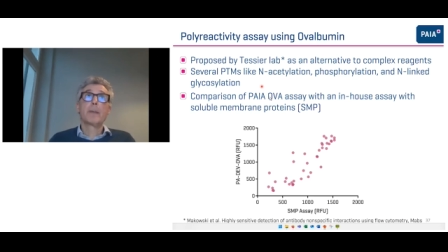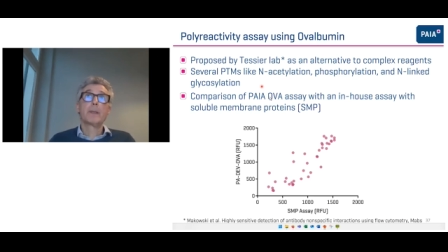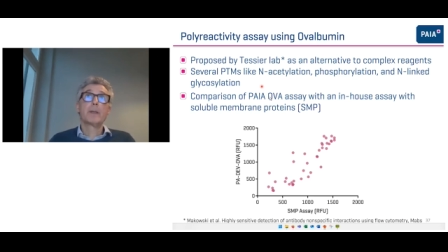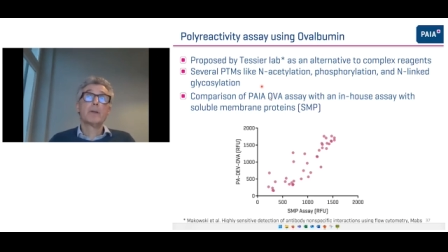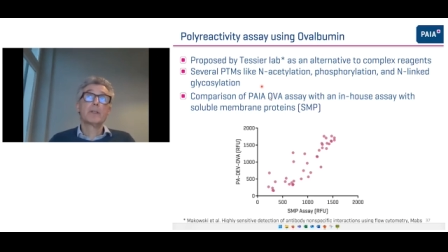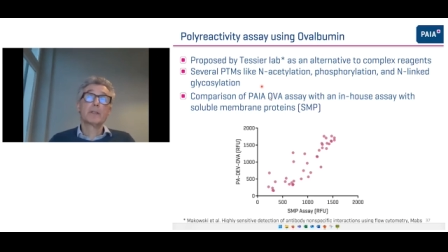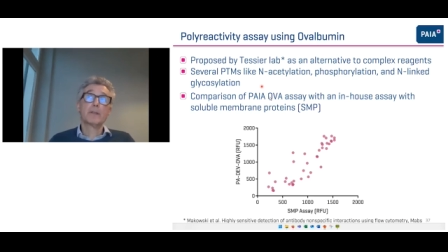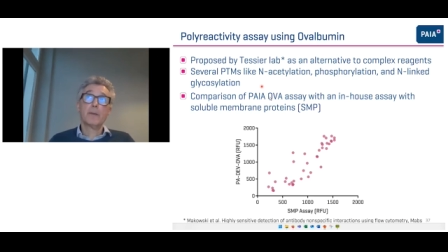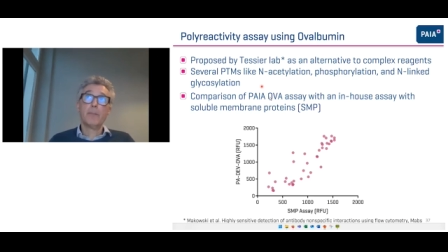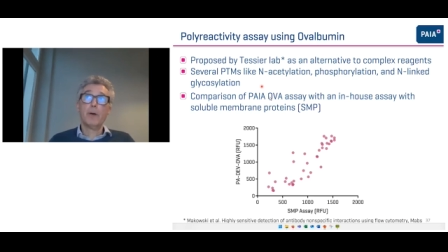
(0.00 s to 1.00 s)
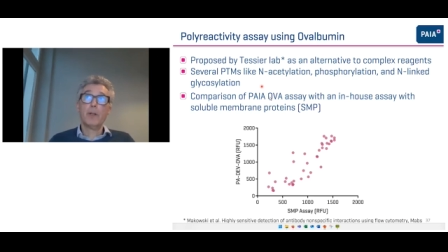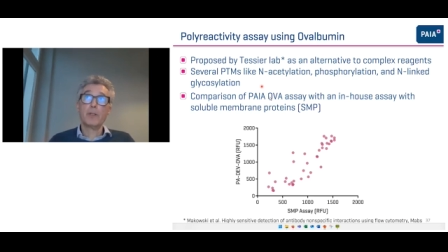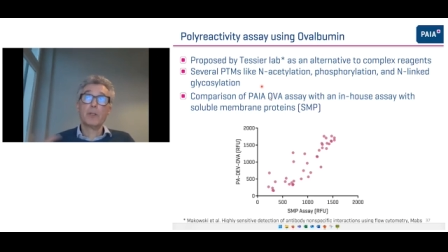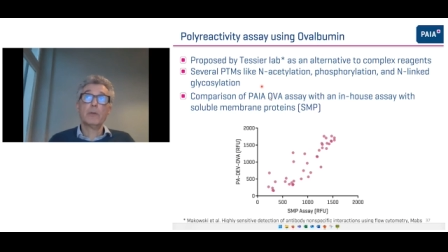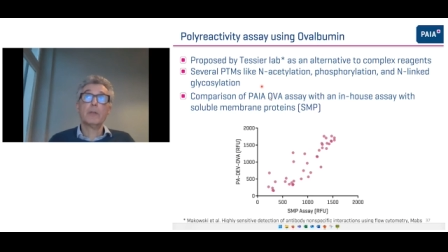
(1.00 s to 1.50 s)
because the
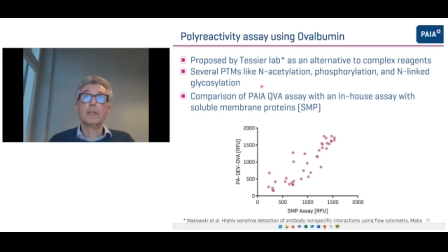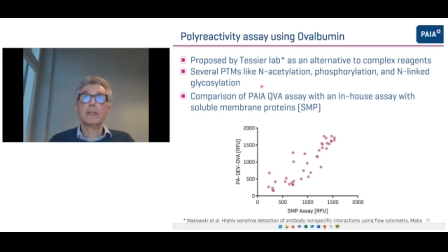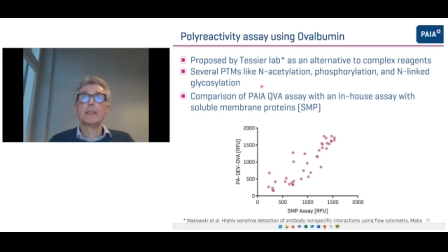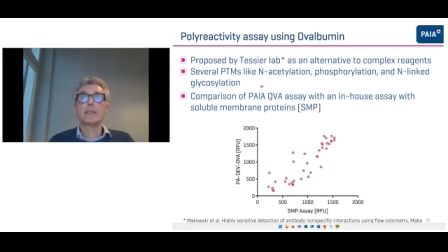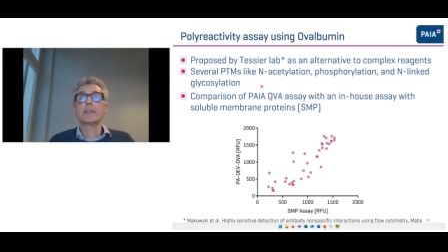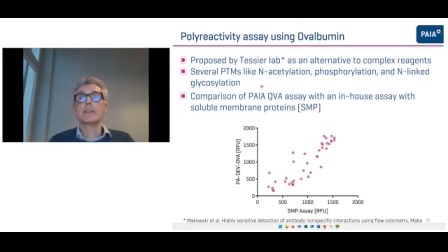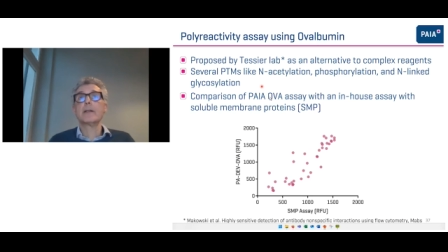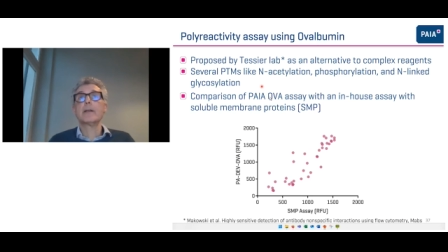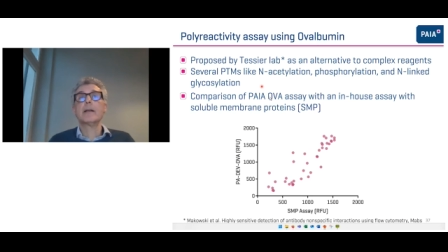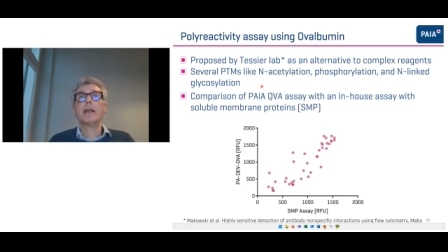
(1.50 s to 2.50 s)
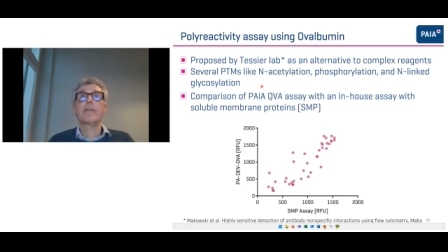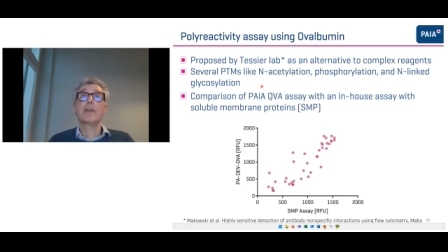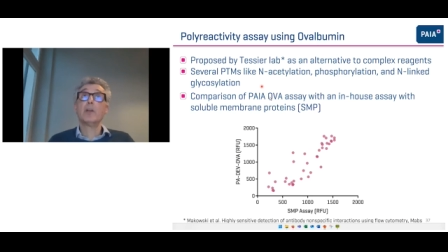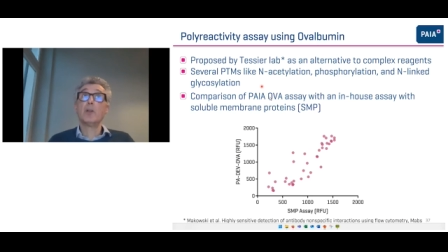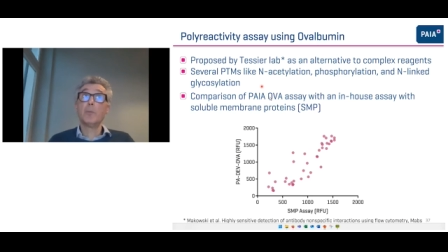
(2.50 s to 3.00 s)
molecule is having
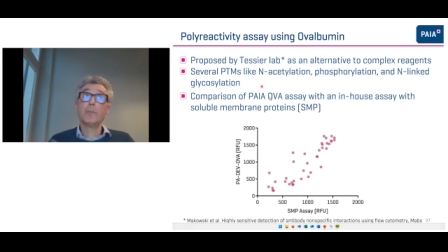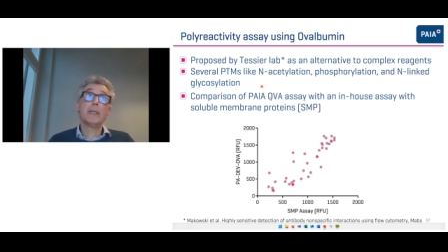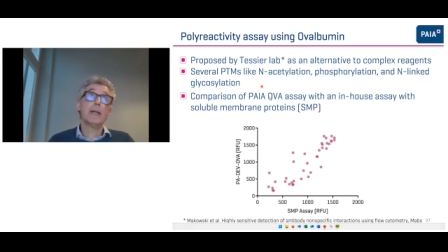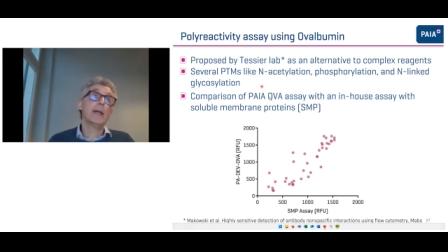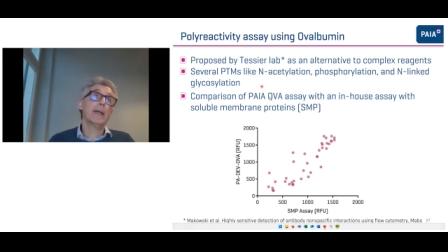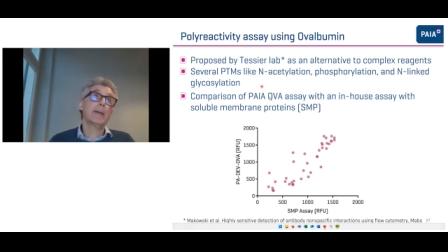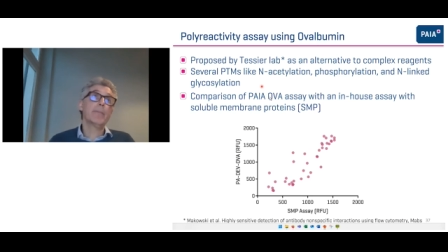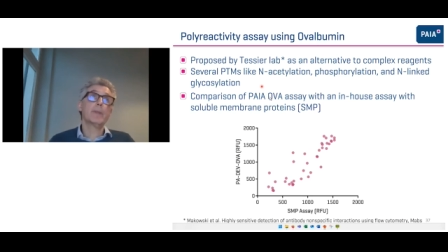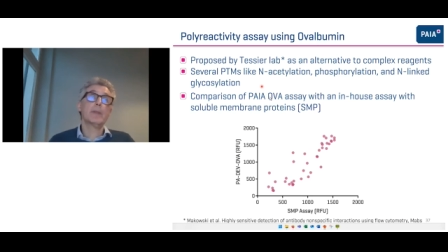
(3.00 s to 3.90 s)
a low PI.